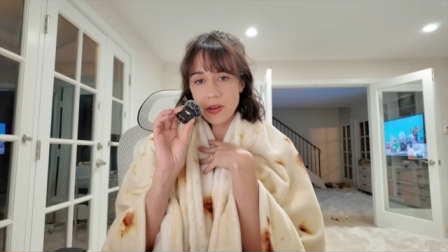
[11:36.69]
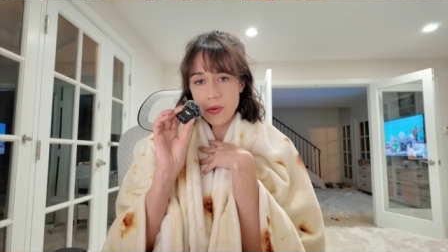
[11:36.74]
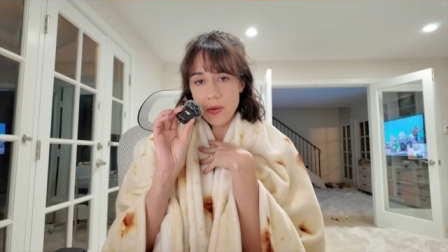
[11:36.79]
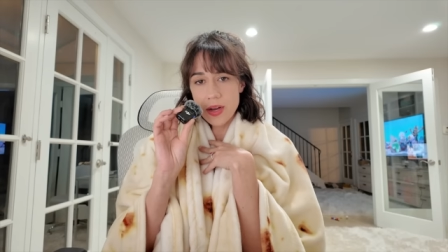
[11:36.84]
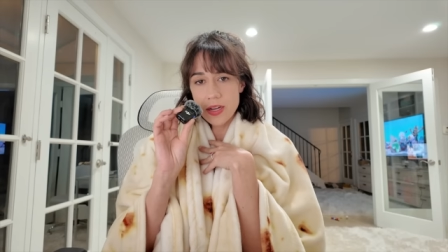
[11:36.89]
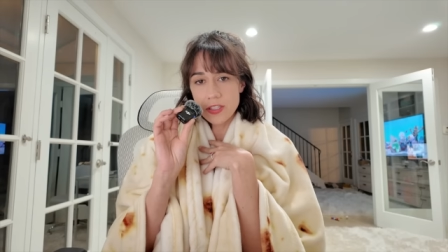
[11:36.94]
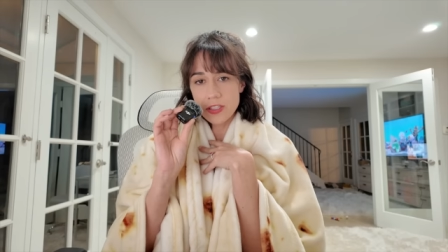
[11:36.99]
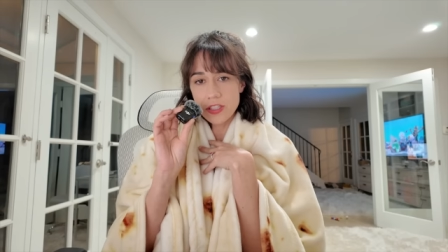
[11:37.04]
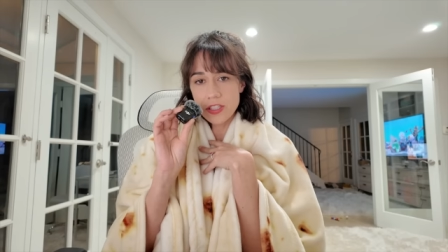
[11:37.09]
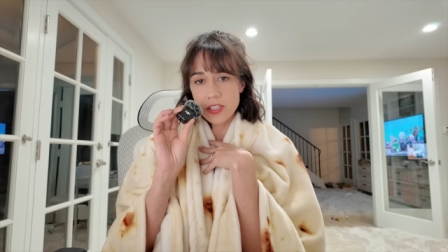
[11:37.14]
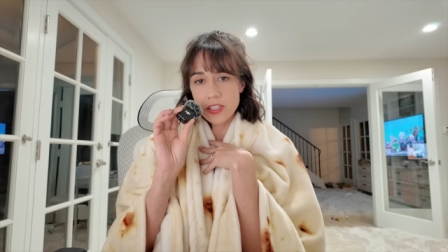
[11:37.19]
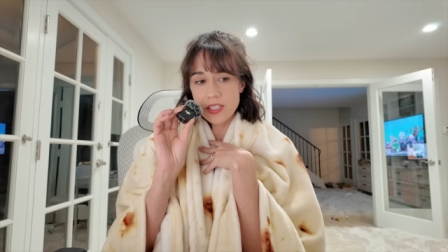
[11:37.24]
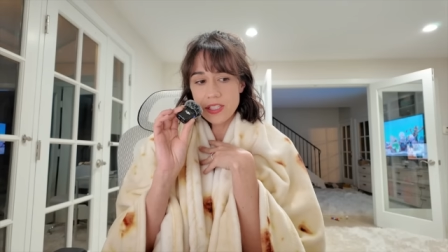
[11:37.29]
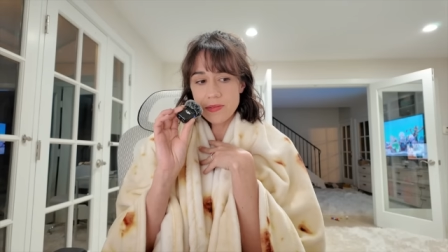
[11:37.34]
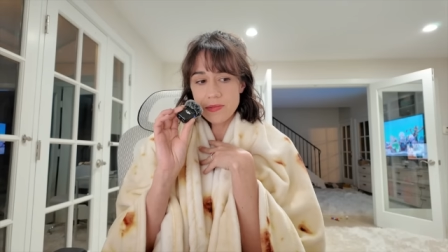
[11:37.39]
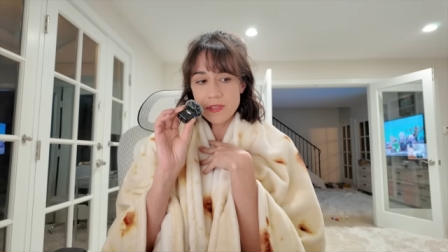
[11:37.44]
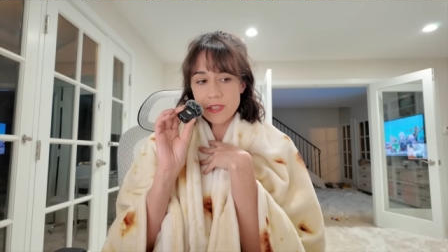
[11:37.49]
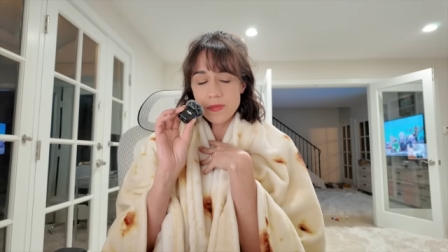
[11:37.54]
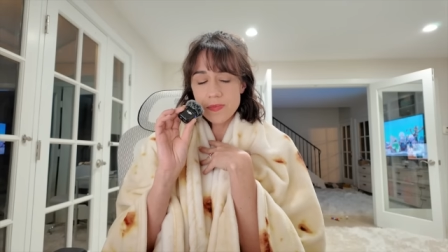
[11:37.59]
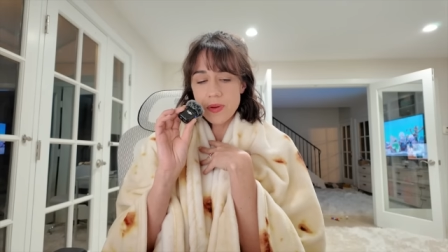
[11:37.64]
questions
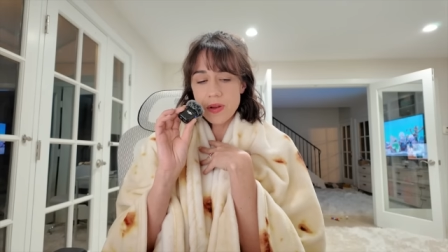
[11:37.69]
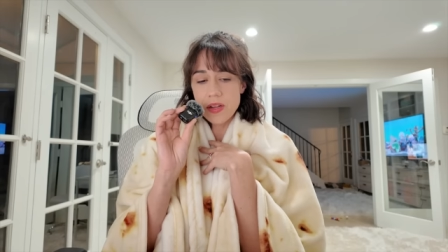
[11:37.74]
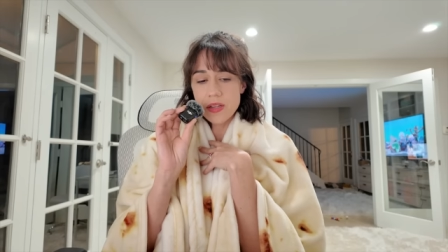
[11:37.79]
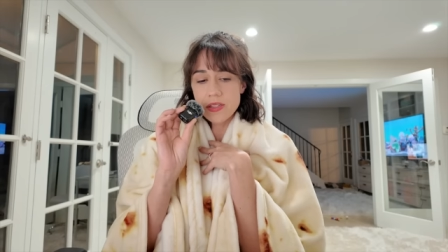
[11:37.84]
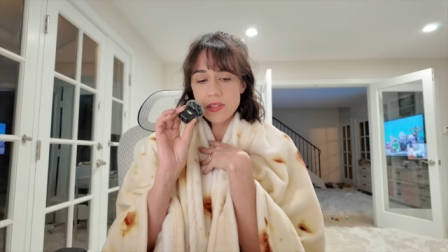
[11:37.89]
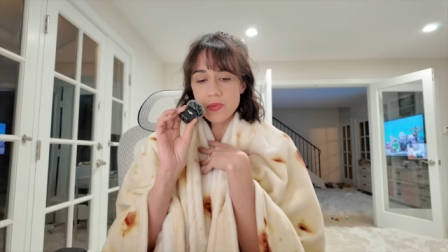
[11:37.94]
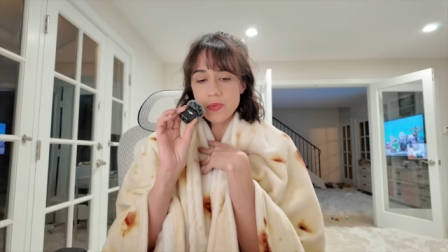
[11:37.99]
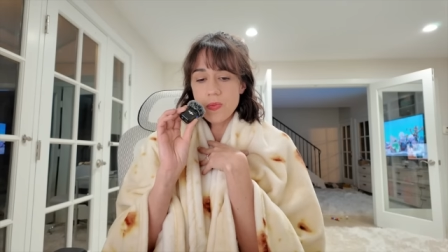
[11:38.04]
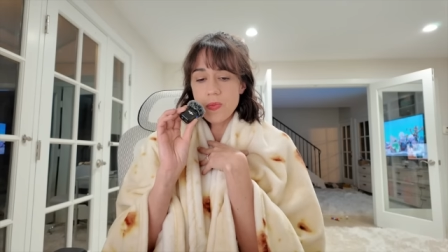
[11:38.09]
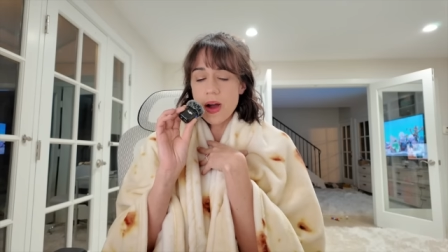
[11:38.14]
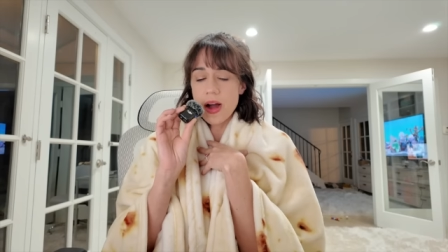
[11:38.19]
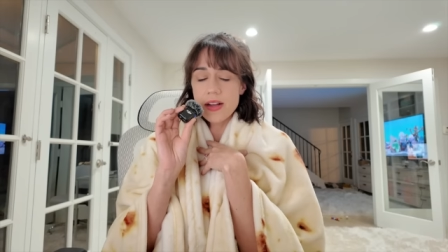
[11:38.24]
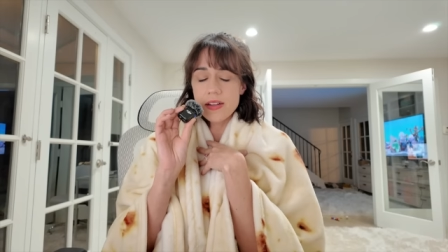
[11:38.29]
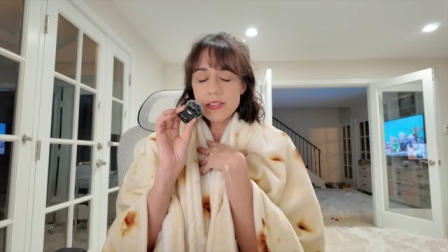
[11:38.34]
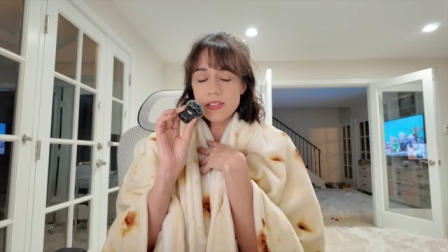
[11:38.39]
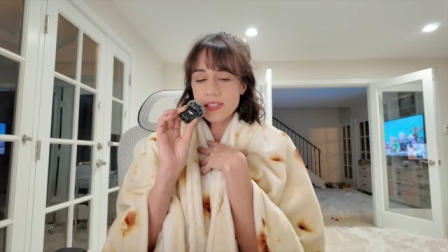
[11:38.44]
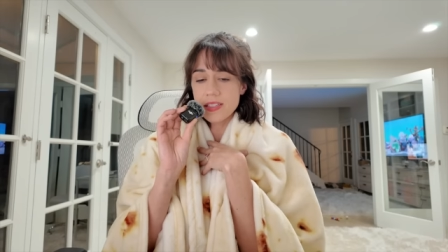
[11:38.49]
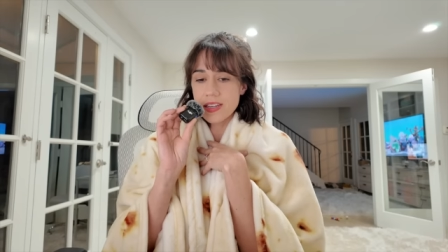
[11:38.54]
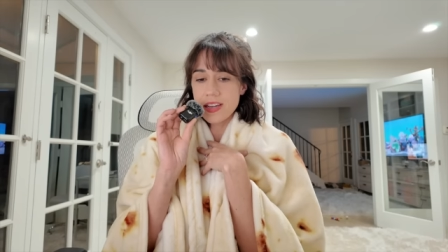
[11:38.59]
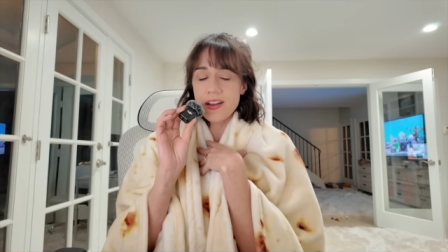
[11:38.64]
and respond
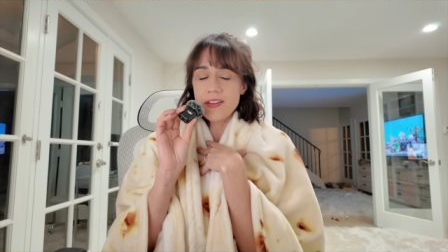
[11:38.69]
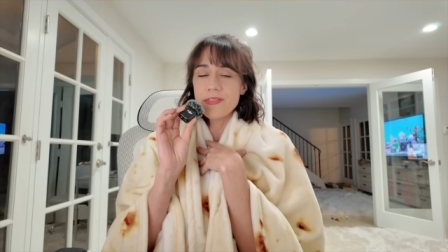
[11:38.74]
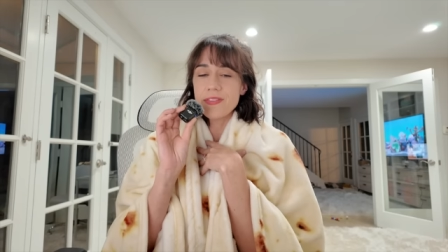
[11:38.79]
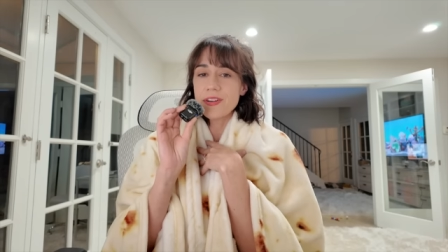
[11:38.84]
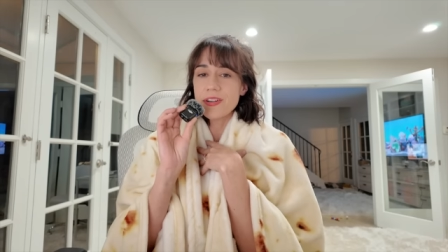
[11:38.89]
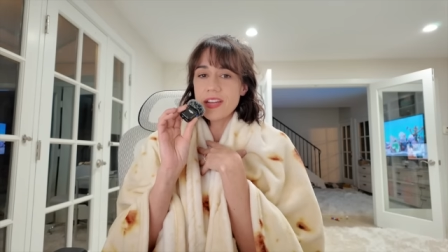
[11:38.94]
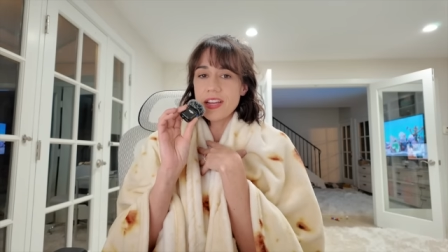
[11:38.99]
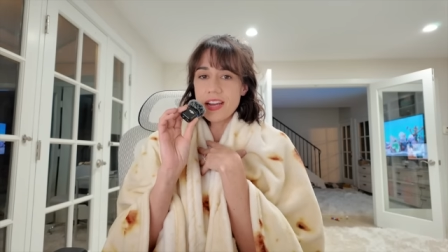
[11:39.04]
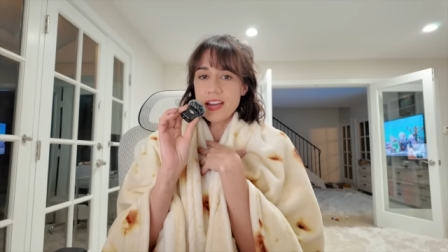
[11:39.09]
whilst covered